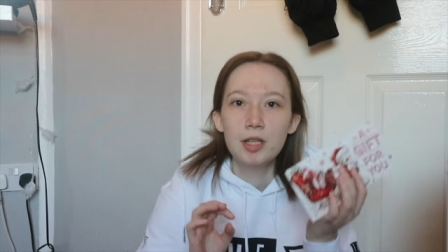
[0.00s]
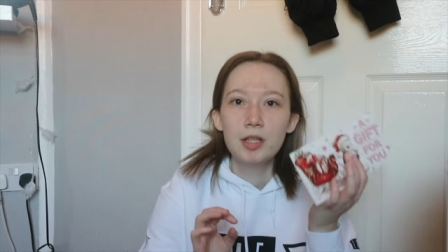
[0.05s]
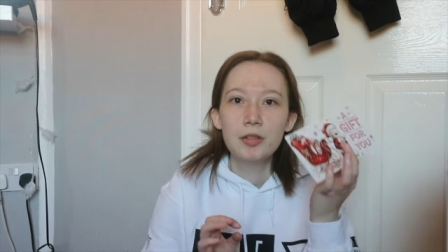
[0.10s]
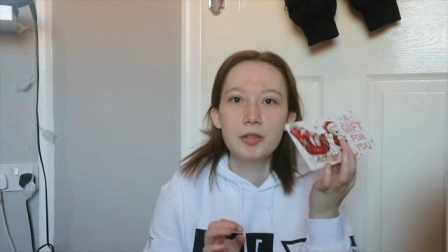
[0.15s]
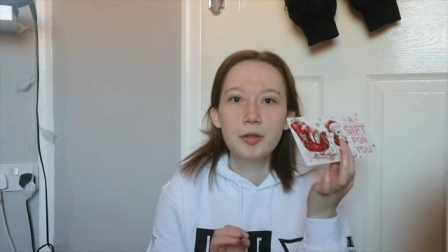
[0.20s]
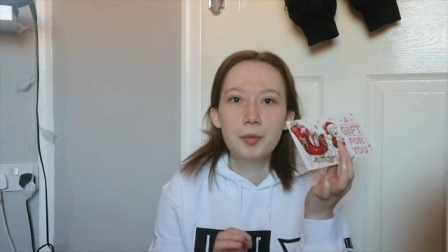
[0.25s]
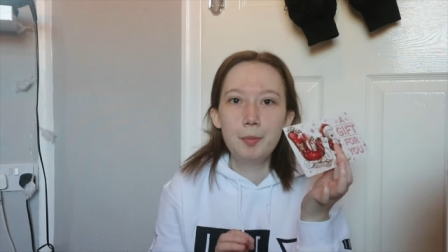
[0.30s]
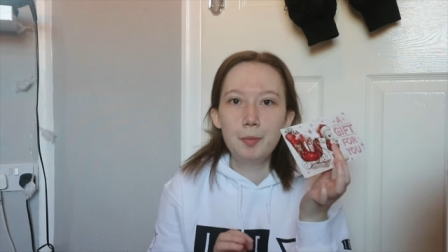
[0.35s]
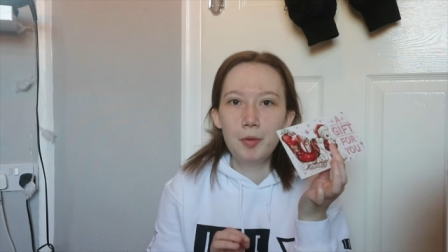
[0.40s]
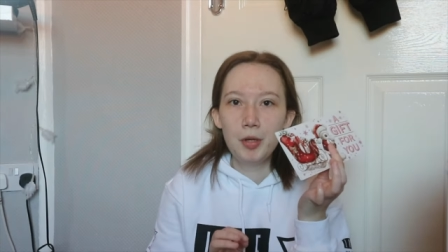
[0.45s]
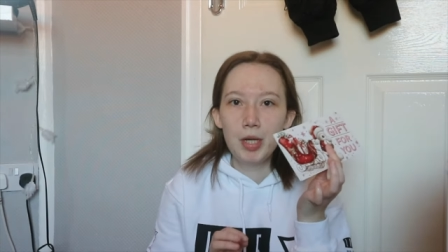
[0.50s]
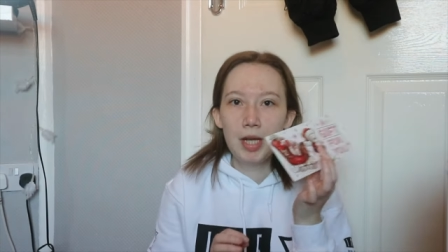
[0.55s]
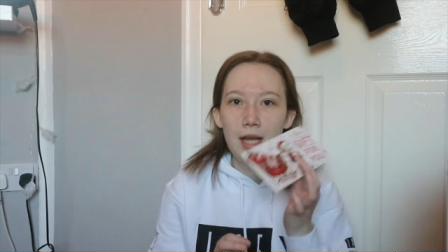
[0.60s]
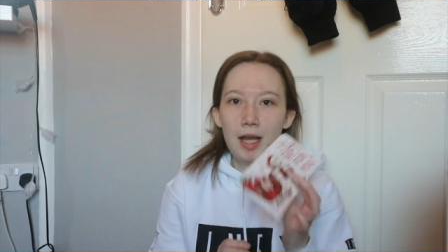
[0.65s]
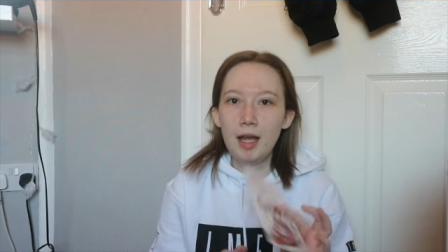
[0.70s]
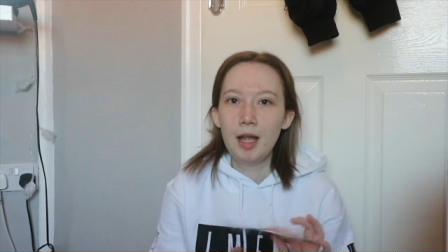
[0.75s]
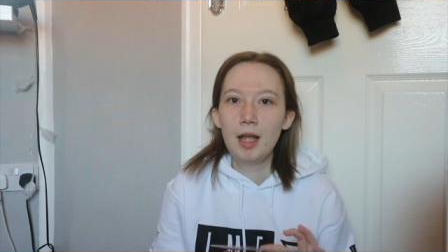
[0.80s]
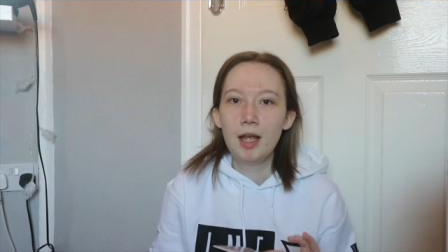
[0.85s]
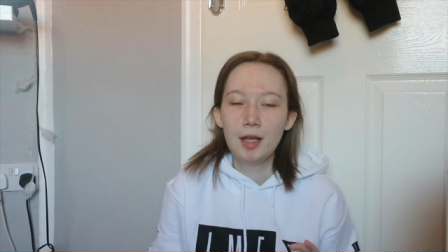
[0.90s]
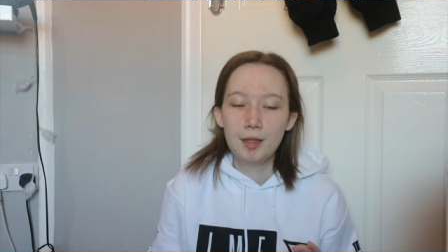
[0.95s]
some
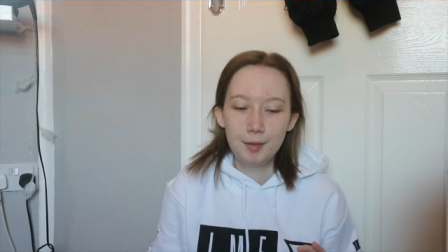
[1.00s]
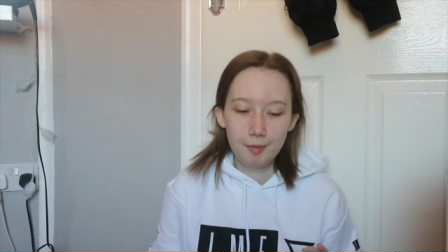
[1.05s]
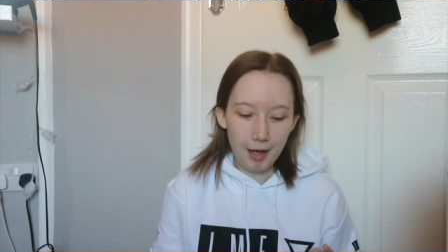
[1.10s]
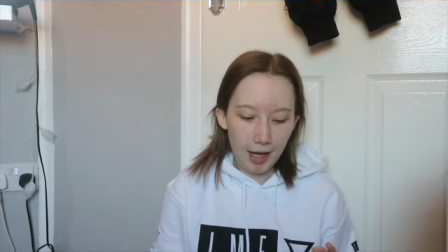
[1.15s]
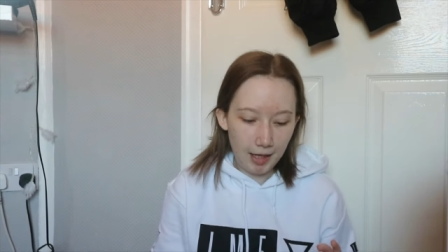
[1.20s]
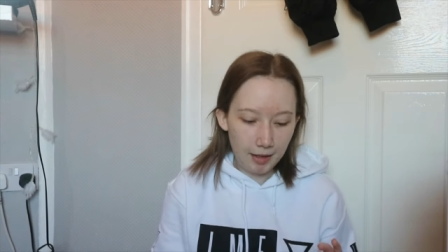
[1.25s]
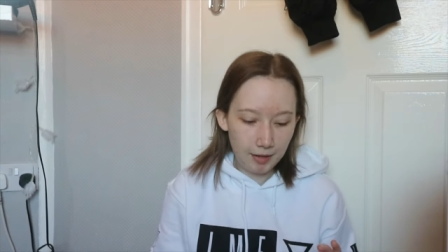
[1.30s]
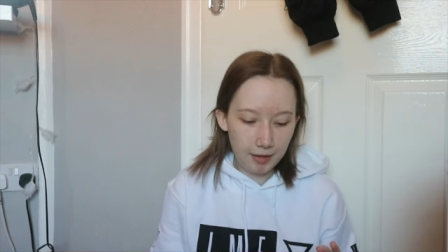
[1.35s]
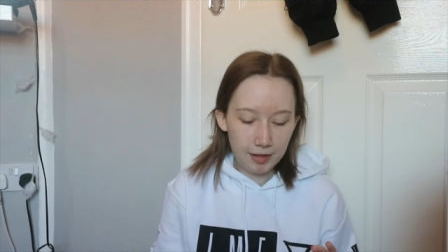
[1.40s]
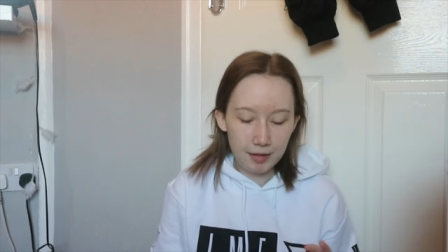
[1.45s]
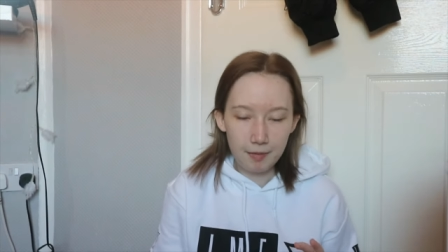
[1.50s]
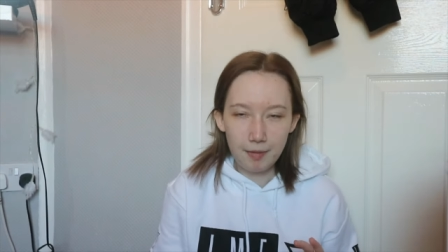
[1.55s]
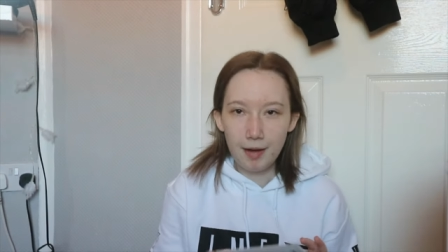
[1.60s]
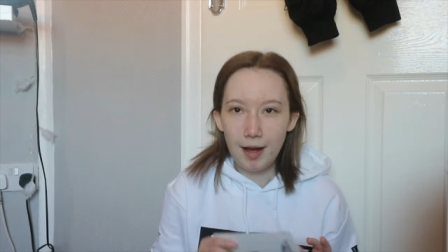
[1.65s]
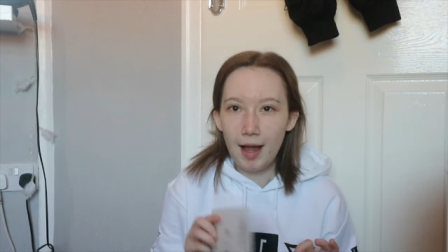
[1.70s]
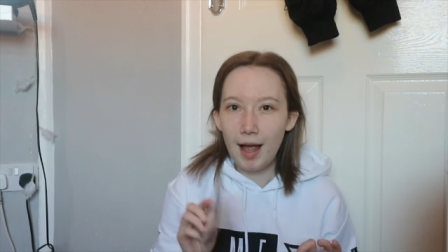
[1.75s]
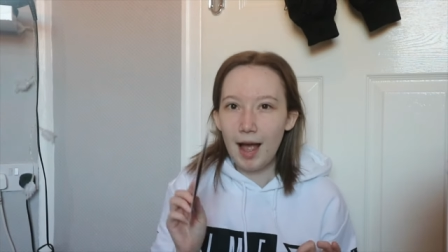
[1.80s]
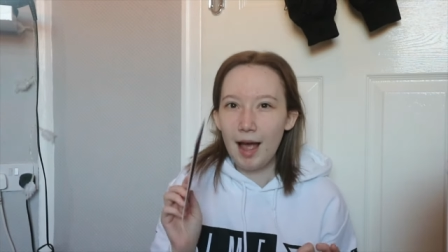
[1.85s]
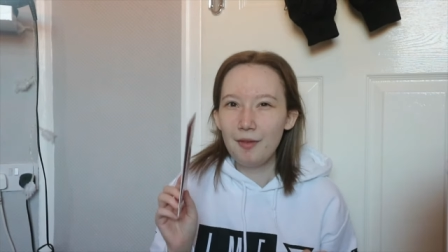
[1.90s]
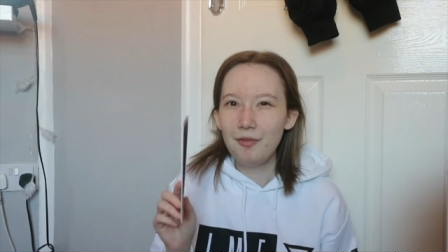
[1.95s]
money as well. So
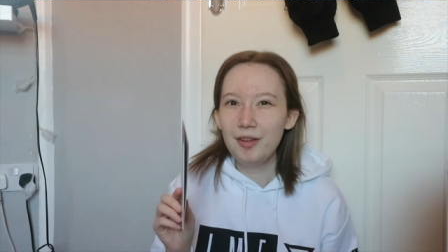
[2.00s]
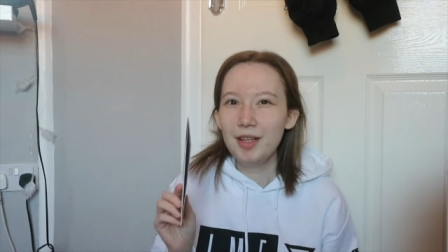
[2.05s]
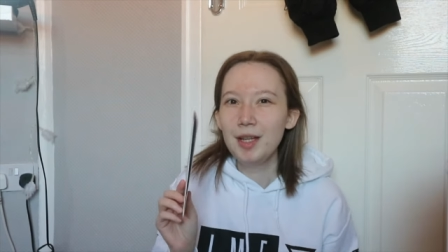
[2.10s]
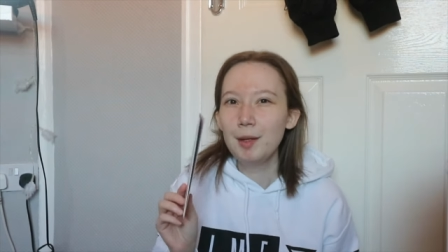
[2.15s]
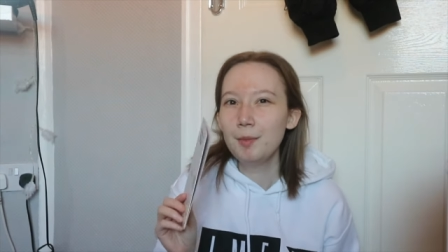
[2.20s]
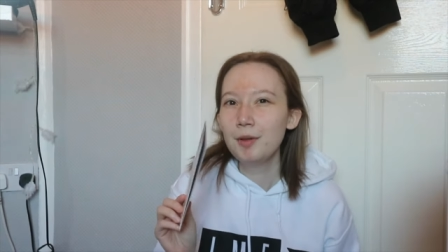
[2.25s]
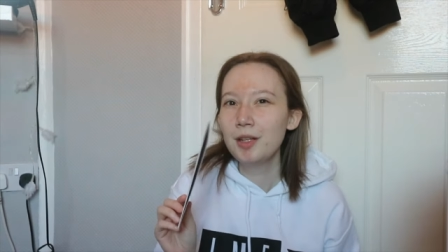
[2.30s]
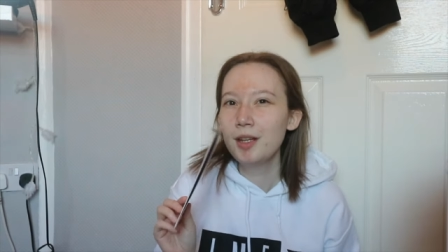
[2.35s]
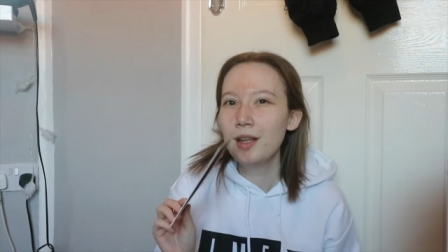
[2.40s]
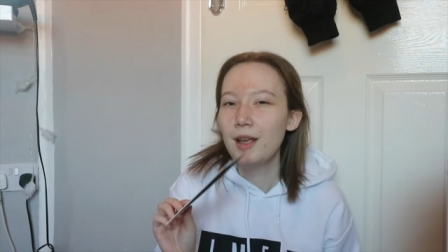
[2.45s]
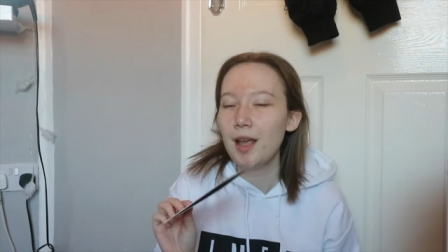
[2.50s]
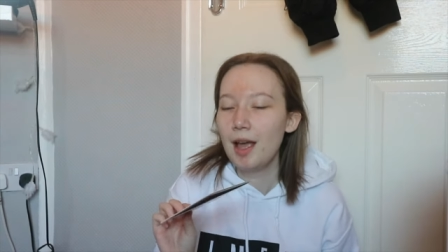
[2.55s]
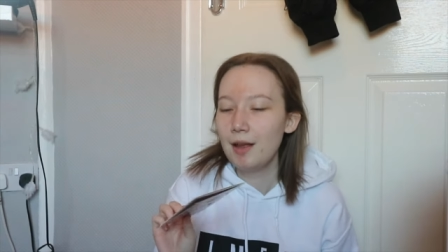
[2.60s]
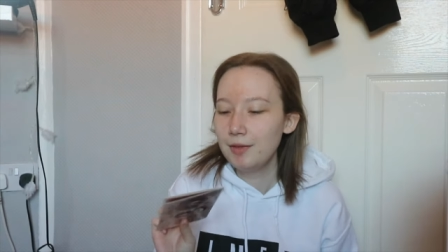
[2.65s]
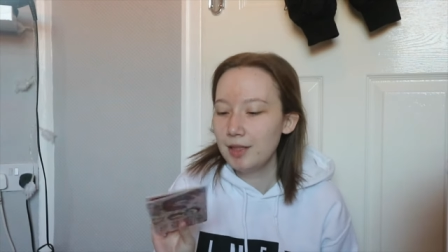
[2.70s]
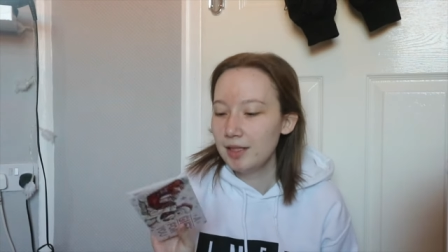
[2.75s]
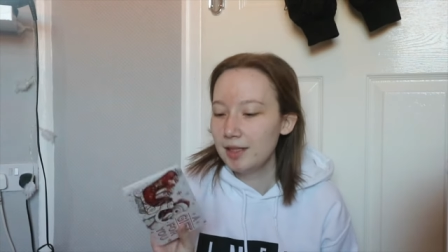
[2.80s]
I've